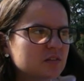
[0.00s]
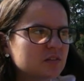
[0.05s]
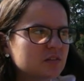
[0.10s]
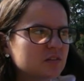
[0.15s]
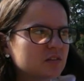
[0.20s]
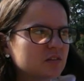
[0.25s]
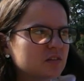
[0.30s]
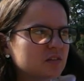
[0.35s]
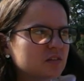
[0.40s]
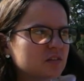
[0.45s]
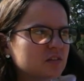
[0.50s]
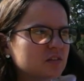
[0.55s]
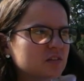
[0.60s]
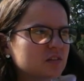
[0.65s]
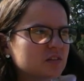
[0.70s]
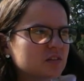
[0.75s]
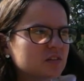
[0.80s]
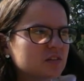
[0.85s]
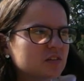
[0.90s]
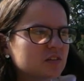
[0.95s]

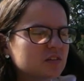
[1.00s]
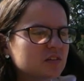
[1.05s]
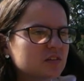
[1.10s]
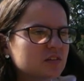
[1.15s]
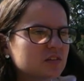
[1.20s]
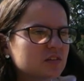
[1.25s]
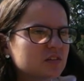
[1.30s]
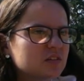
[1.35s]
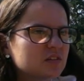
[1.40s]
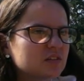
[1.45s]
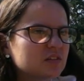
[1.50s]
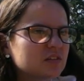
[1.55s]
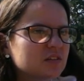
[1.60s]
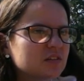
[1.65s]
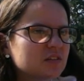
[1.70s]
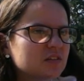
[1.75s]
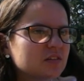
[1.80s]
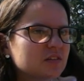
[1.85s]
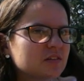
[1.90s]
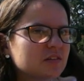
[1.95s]

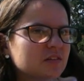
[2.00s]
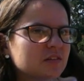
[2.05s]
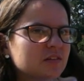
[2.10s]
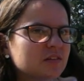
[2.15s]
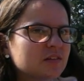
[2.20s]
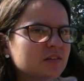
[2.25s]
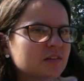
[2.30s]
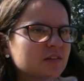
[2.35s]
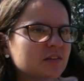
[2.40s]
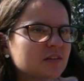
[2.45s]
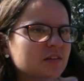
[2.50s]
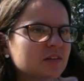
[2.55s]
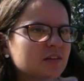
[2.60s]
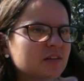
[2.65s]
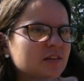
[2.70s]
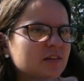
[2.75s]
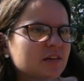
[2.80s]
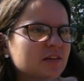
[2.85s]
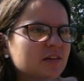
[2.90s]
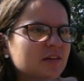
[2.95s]

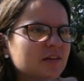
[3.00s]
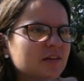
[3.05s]
This person isn't speaking.